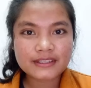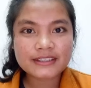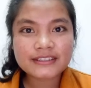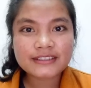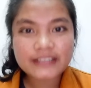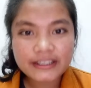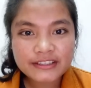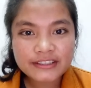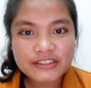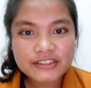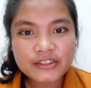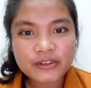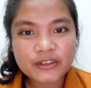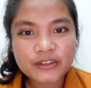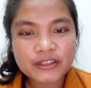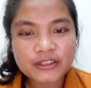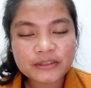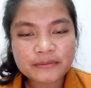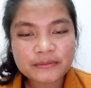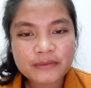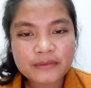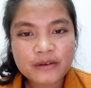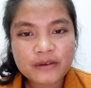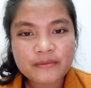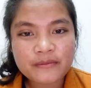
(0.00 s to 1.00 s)
That's all
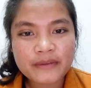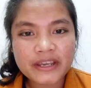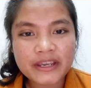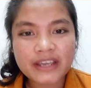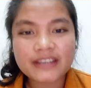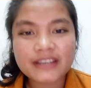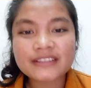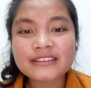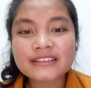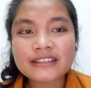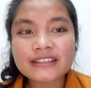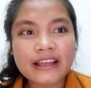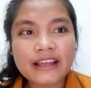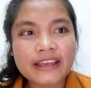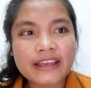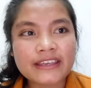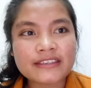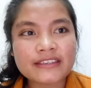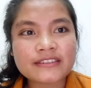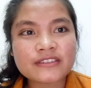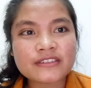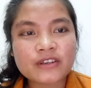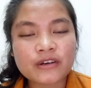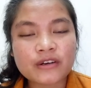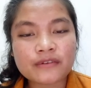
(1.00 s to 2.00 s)
about my
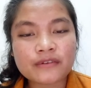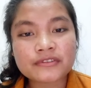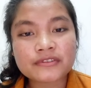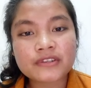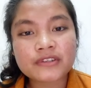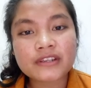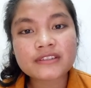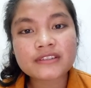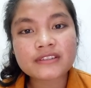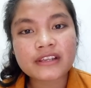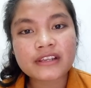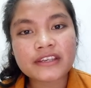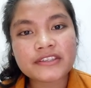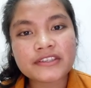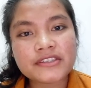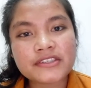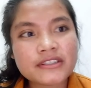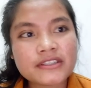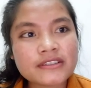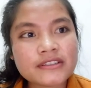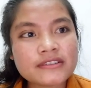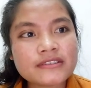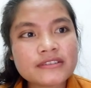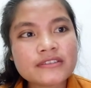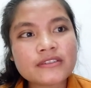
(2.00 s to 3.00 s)
analysis of
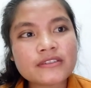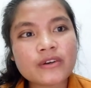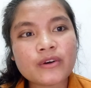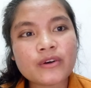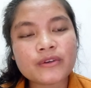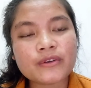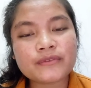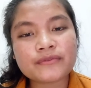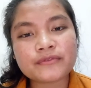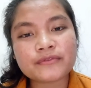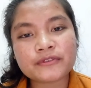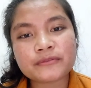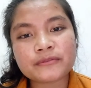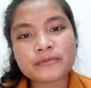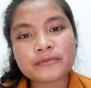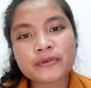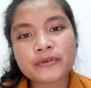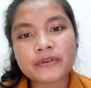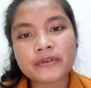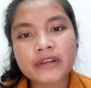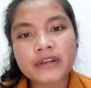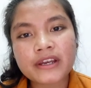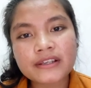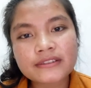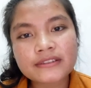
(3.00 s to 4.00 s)
translations on food
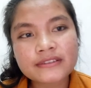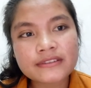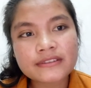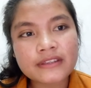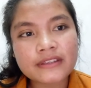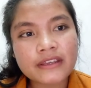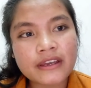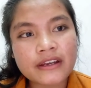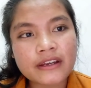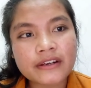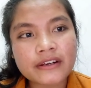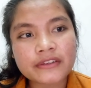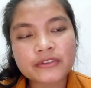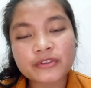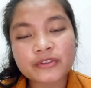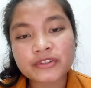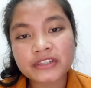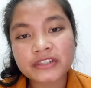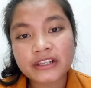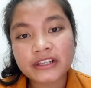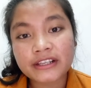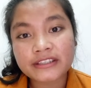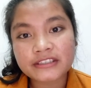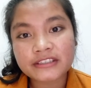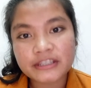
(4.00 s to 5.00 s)
products. They are
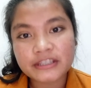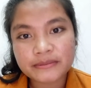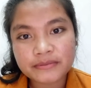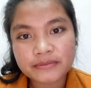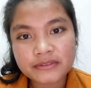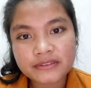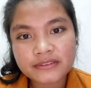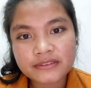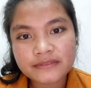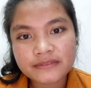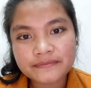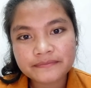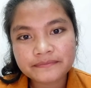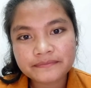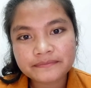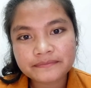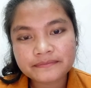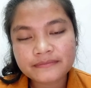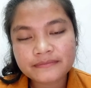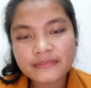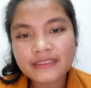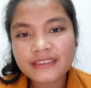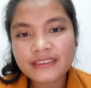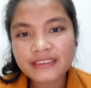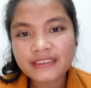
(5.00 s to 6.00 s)
tortilla chips.
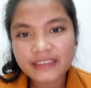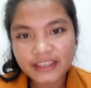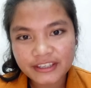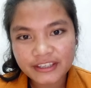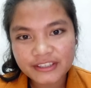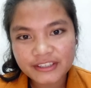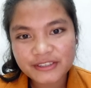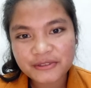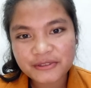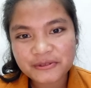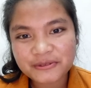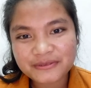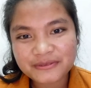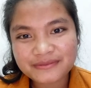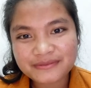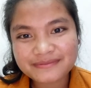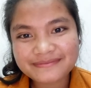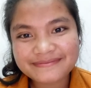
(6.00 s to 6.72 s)
Thank you.